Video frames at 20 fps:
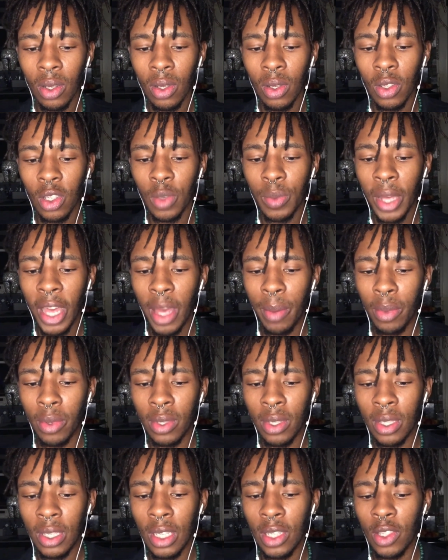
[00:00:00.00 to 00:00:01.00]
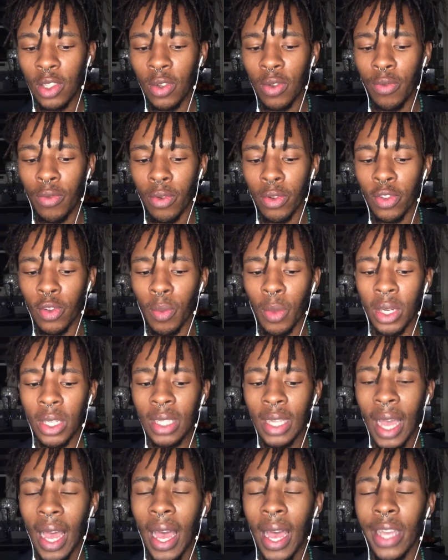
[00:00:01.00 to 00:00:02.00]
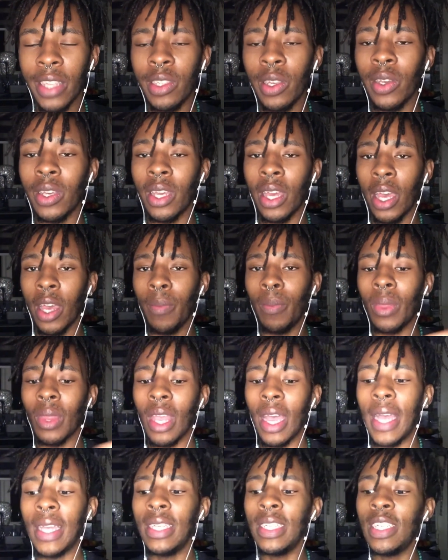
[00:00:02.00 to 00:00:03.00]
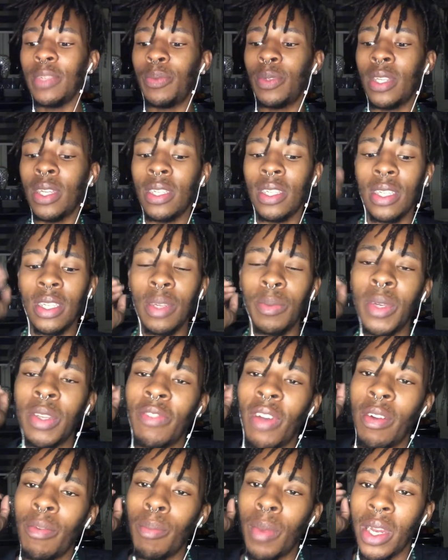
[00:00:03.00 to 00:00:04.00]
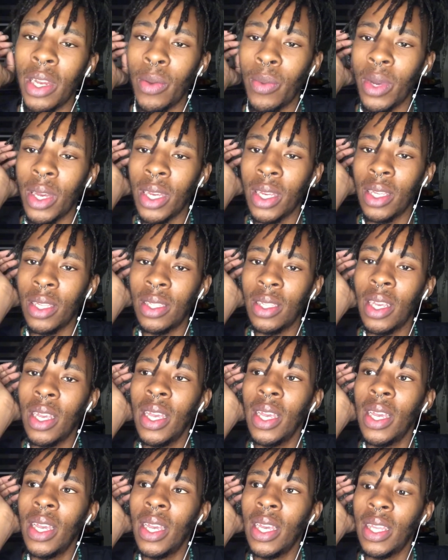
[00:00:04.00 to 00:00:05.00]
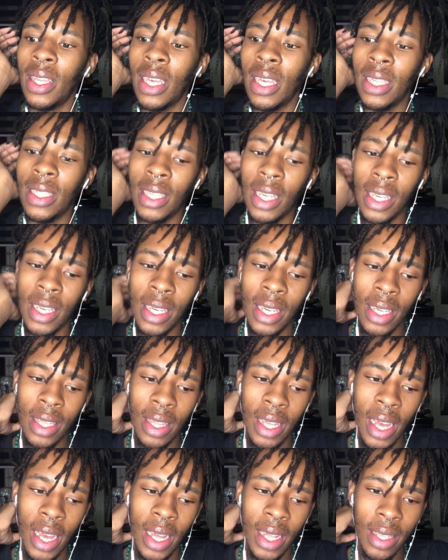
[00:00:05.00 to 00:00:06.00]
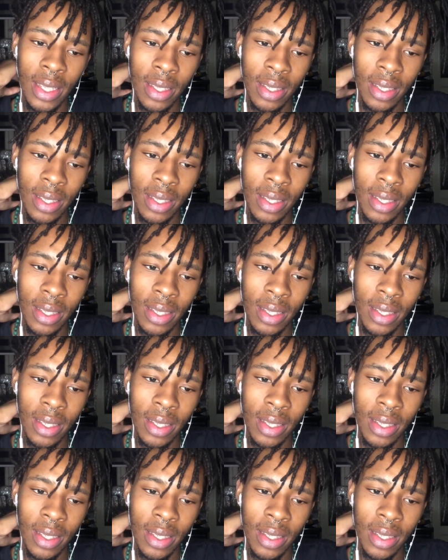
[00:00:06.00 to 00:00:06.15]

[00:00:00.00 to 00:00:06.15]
to be able to see through somebody's eyes. Okay, now energy is presenting it me in many ways. They're saying that,